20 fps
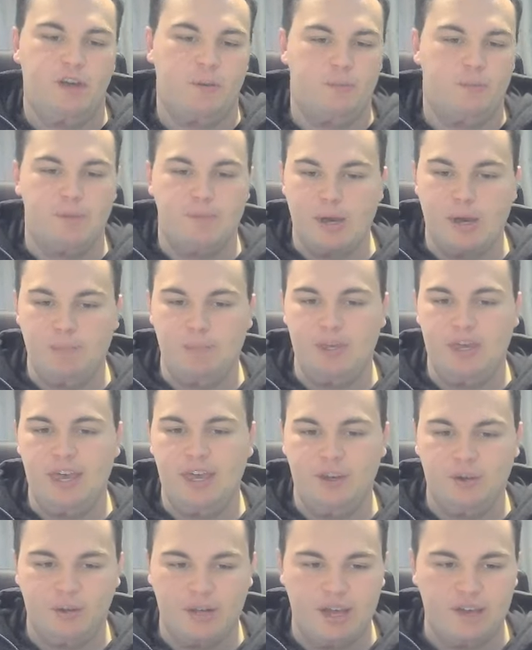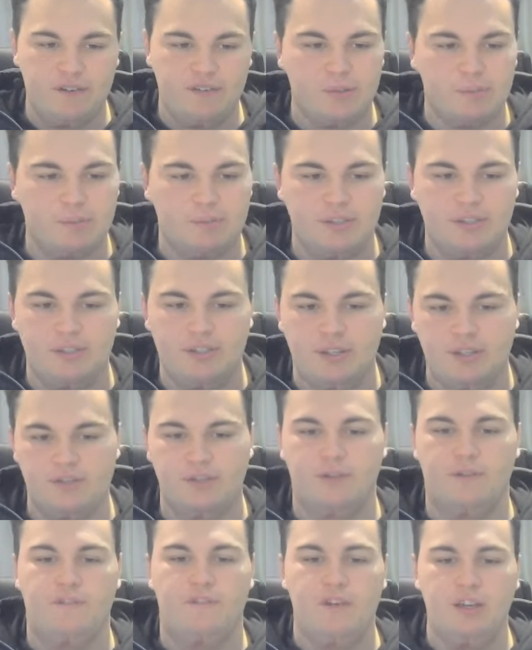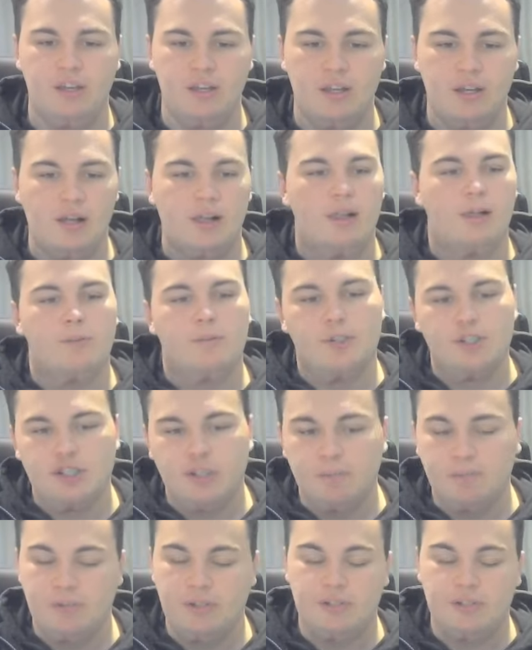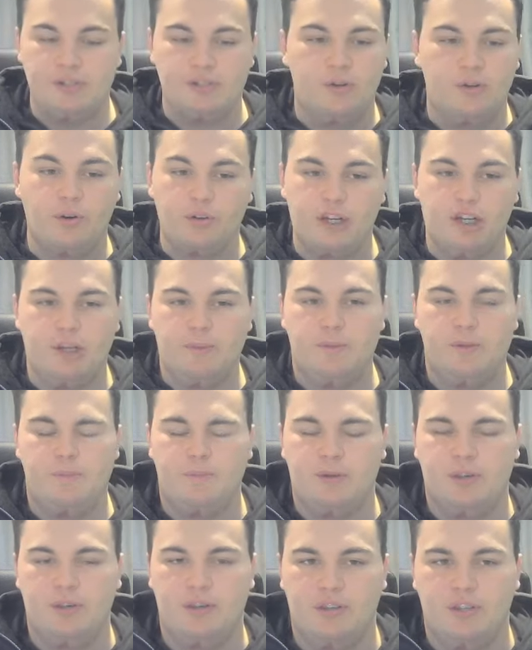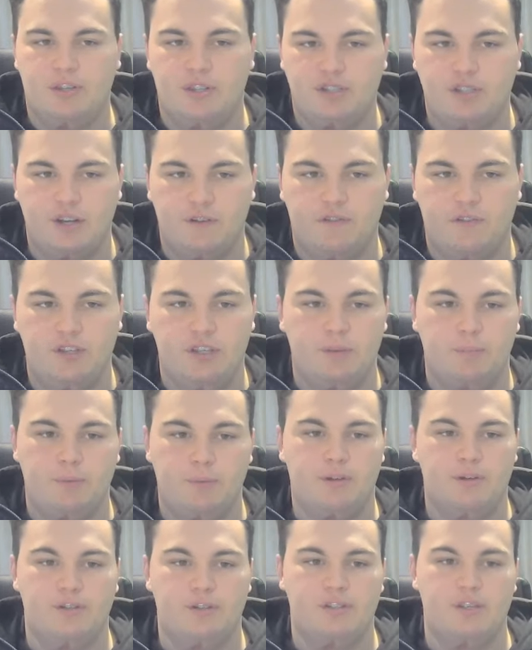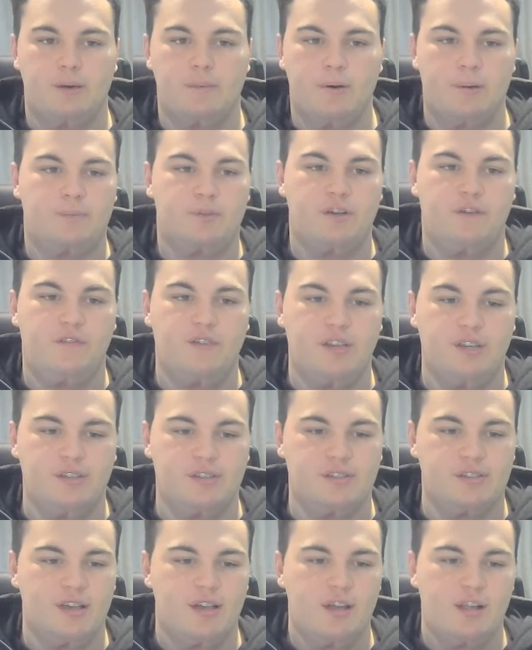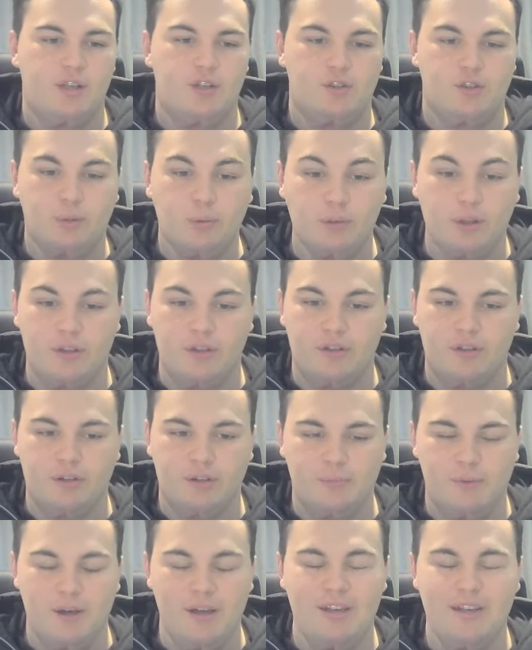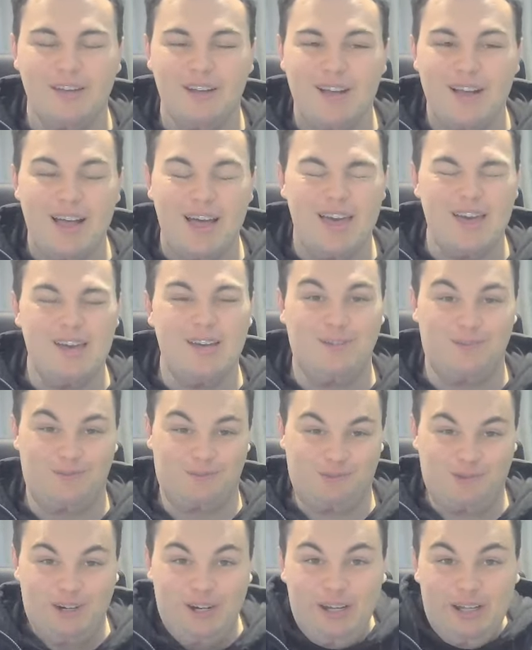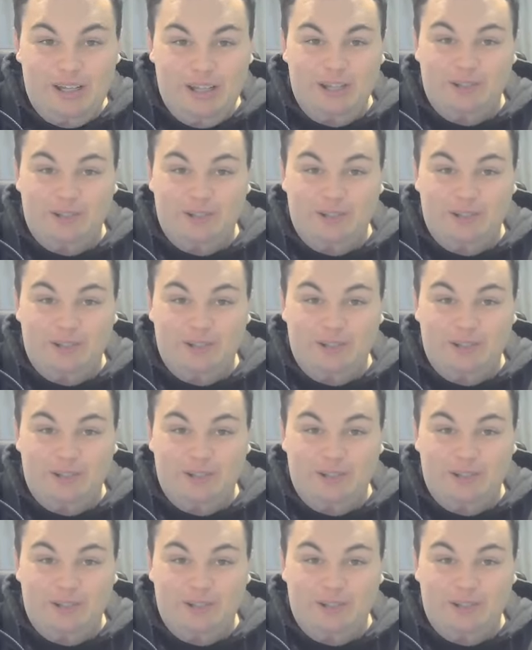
I mean, maybe he could have some success on the feet, but Shipman's not going to be bigger than Shafi because Imam Shafi is taller than him and really,